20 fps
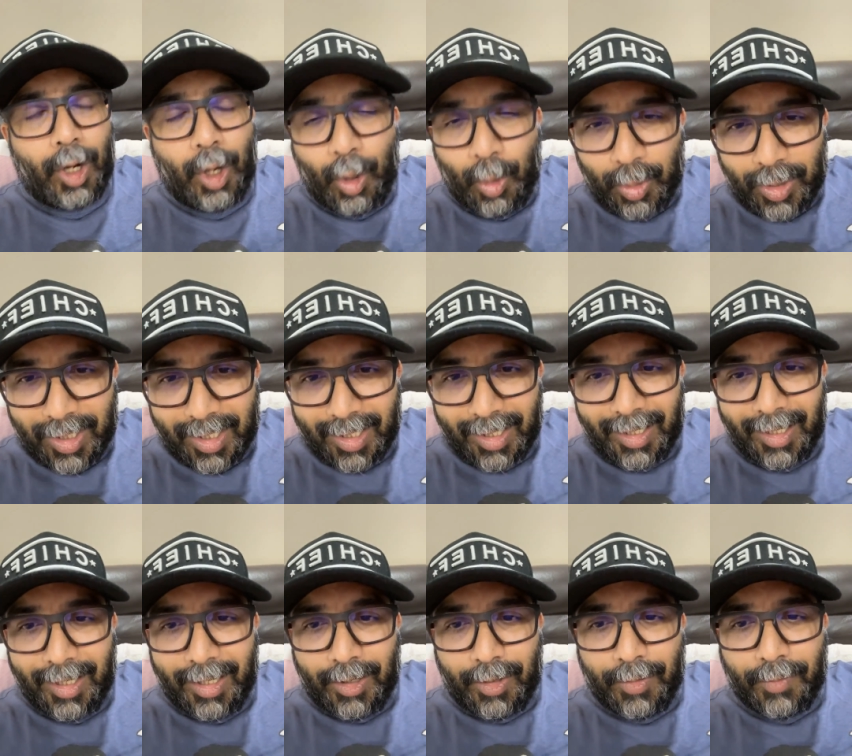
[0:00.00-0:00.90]

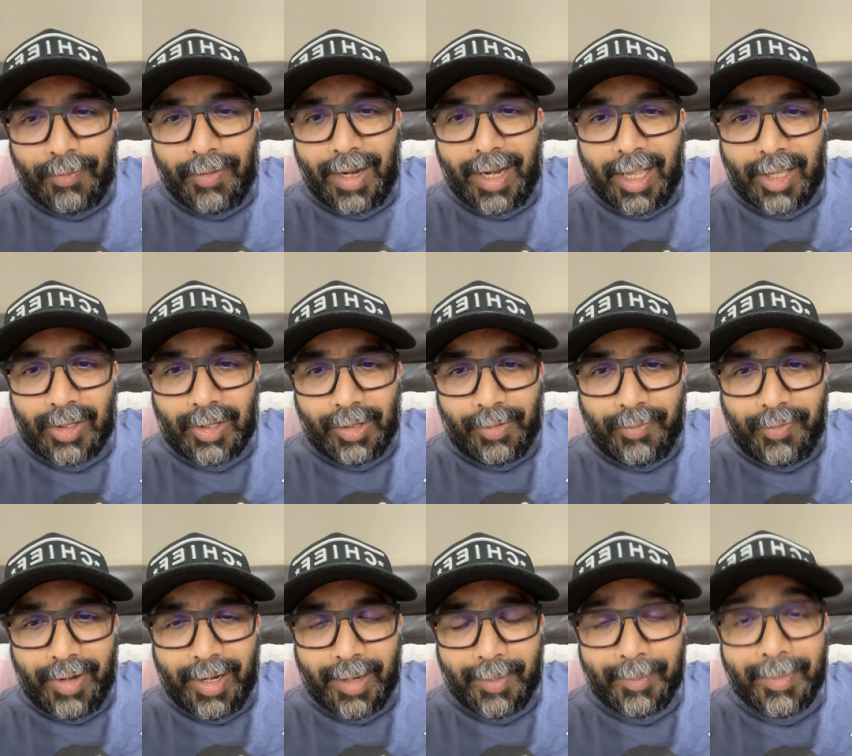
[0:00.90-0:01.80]
closer to financial
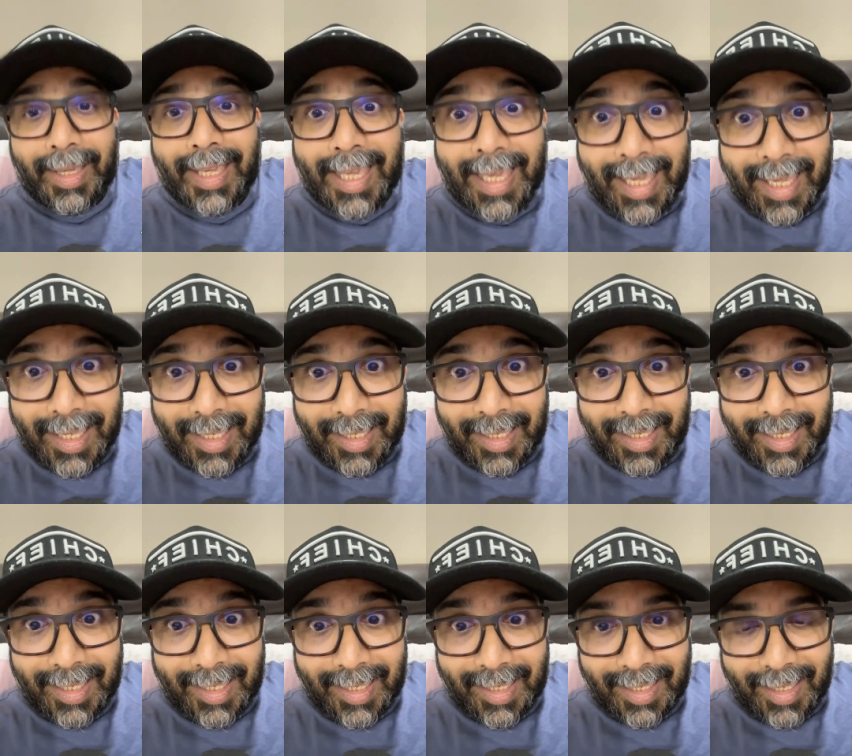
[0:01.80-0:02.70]
freedom
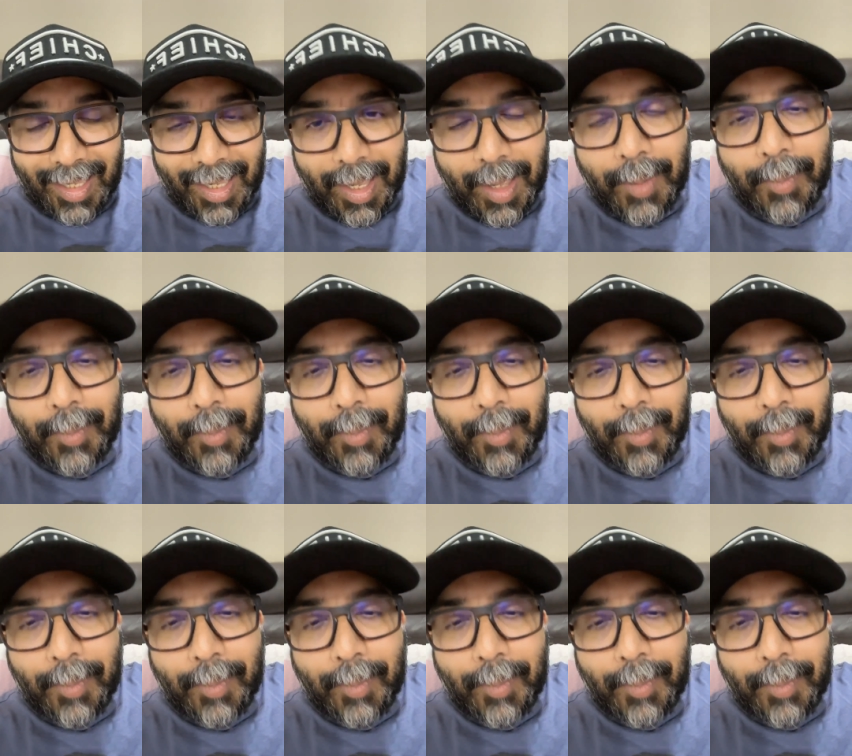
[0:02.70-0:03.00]
is